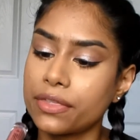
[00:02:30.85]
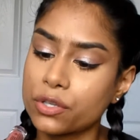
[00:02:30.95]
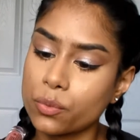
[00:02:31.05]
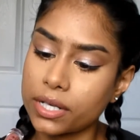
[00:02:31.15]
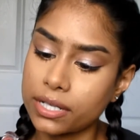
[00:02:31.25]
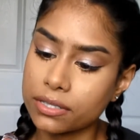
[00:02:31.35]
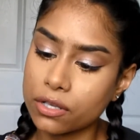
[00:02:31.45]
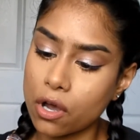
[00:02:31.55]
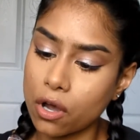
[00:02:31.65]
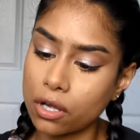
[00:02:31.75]
This one is
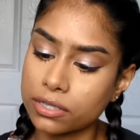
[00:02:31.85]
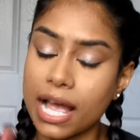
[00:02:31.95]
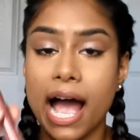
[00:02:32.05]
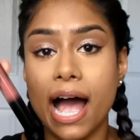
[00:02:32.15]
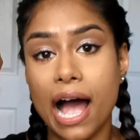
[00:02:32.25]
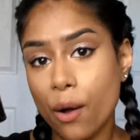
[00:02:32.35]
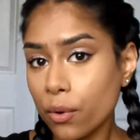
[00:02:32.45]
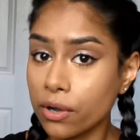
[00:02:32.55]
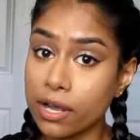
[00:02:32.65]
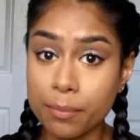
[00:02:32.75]
called I
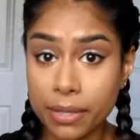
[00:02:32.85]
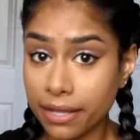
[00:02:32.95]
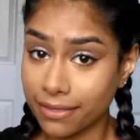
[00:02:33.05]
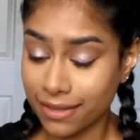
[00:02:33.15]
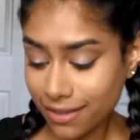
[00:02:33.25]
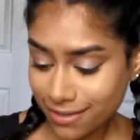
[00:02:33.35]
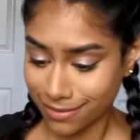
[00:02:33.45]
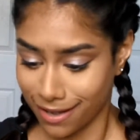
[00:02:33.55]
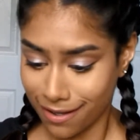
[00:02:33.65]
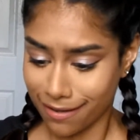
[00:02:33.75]
Woke Up Like
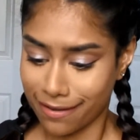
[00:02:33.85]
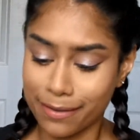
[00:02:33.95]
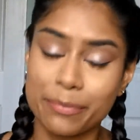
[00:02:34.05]
This, hey.